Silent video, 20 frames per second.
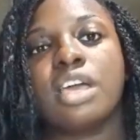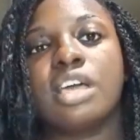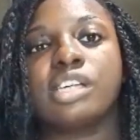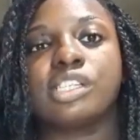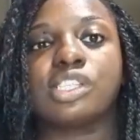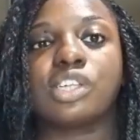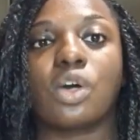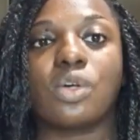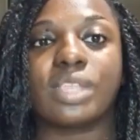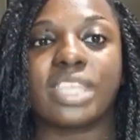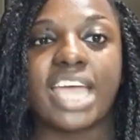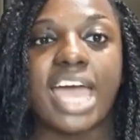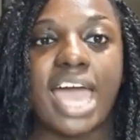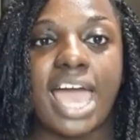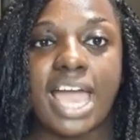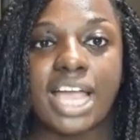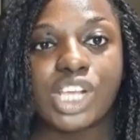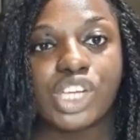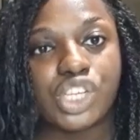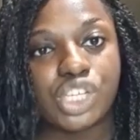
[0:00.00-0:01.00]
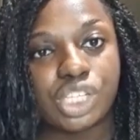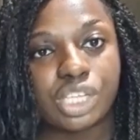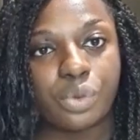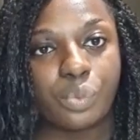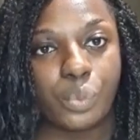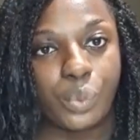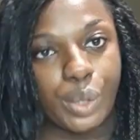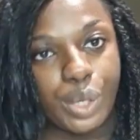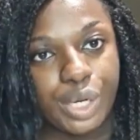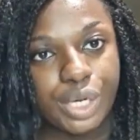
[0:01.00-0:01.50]
So that
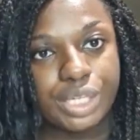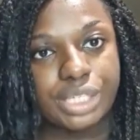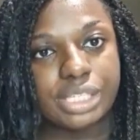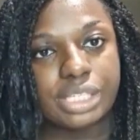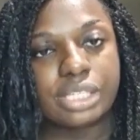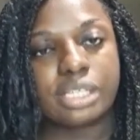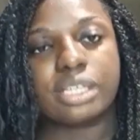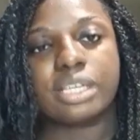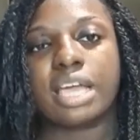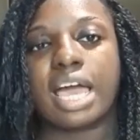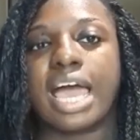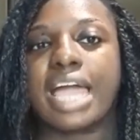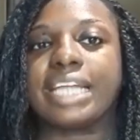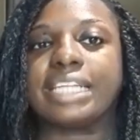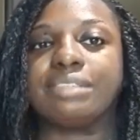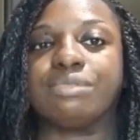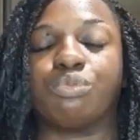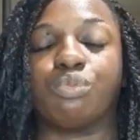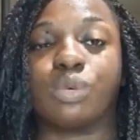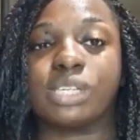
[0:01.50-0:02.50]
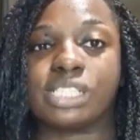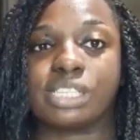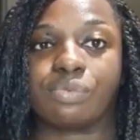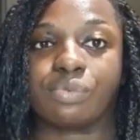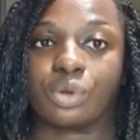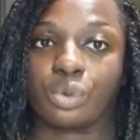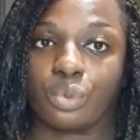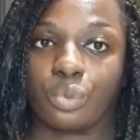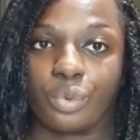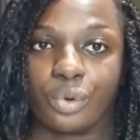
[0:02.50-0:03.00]
actually worked. I wasn't
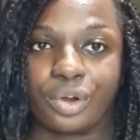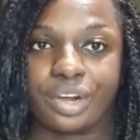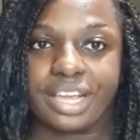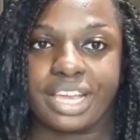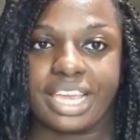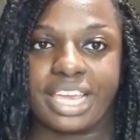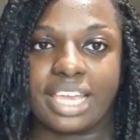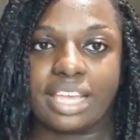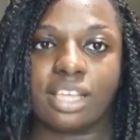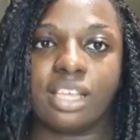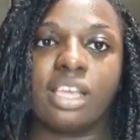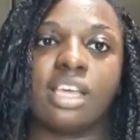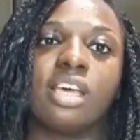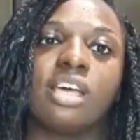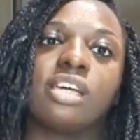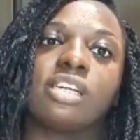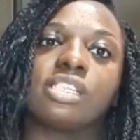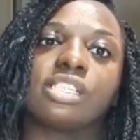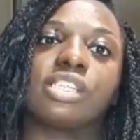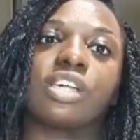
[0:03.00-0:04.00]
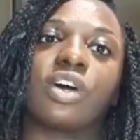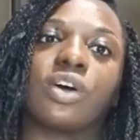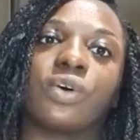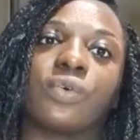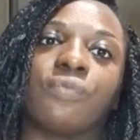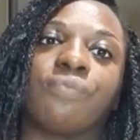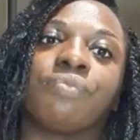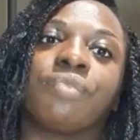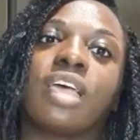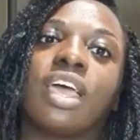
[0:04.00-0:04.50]
recording it,
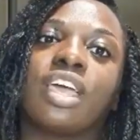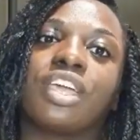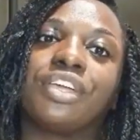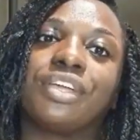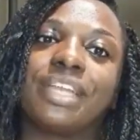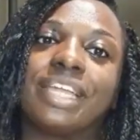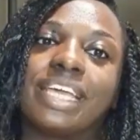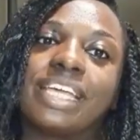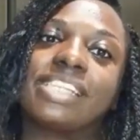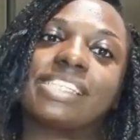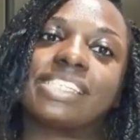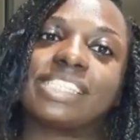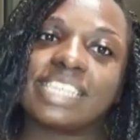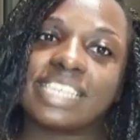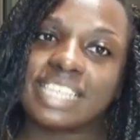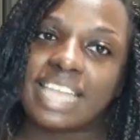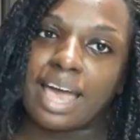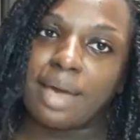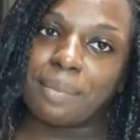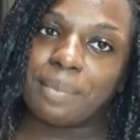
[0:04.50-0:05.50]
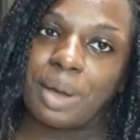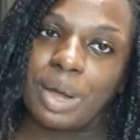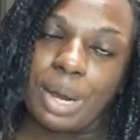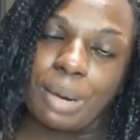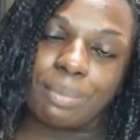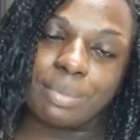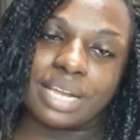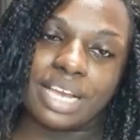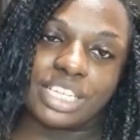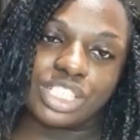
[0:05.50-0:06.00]
so you didn't see that
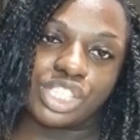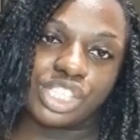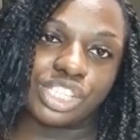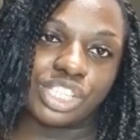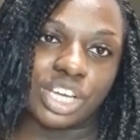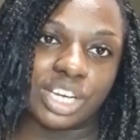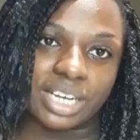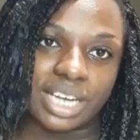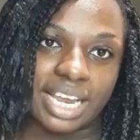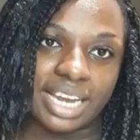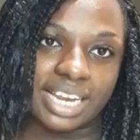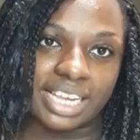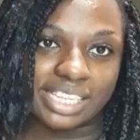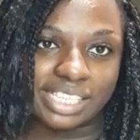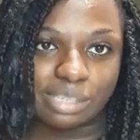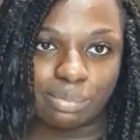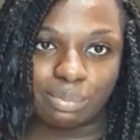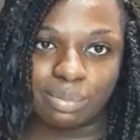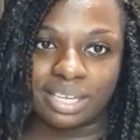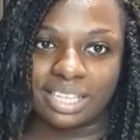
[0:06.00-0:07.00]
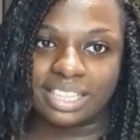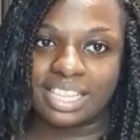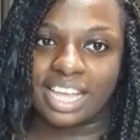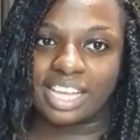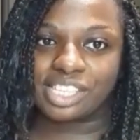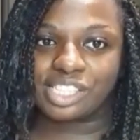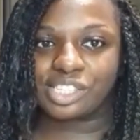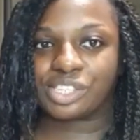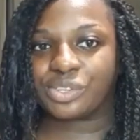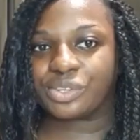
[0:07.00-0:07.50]
part, but I just thought I'd explain
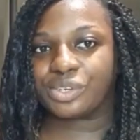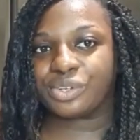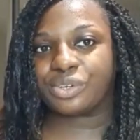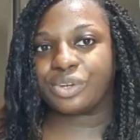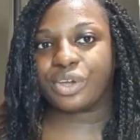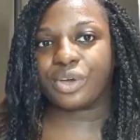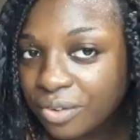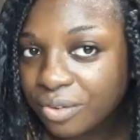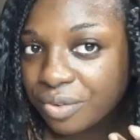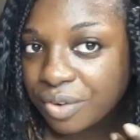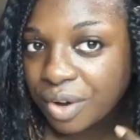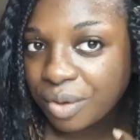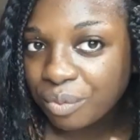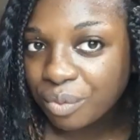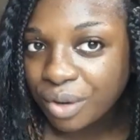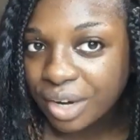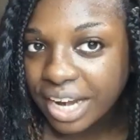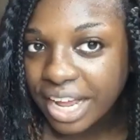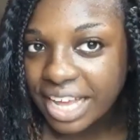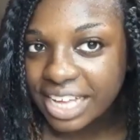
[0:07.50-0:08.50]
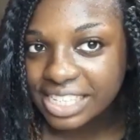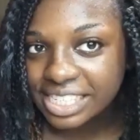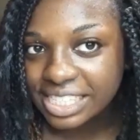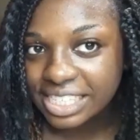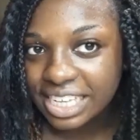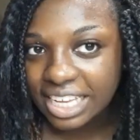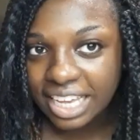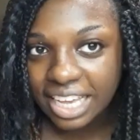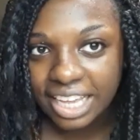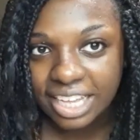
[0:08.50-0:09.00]
that so you know. From what I
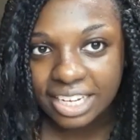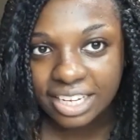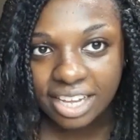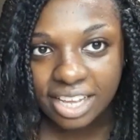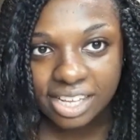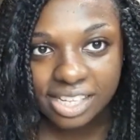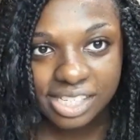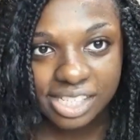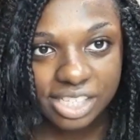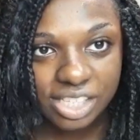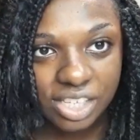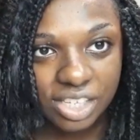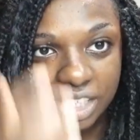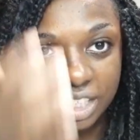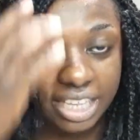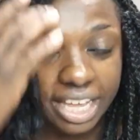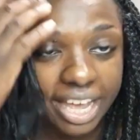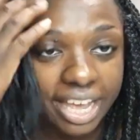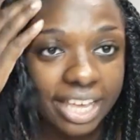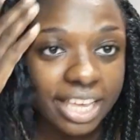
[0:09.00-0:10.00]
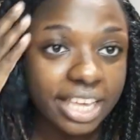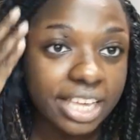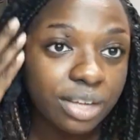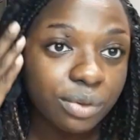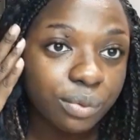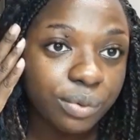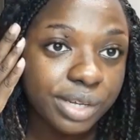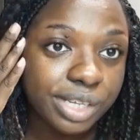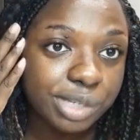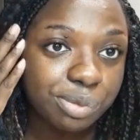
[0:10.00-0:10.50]
see, it does look like it
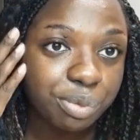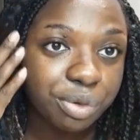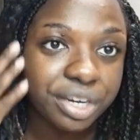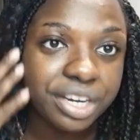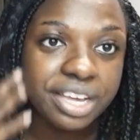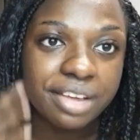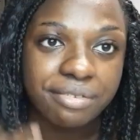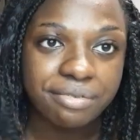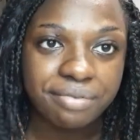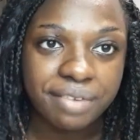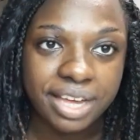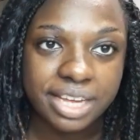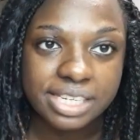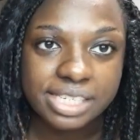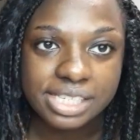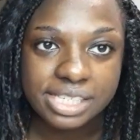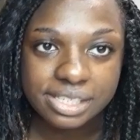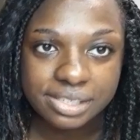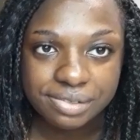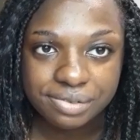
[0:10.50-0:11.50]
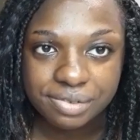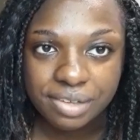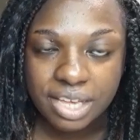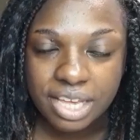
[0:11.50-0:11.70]
was pretty effective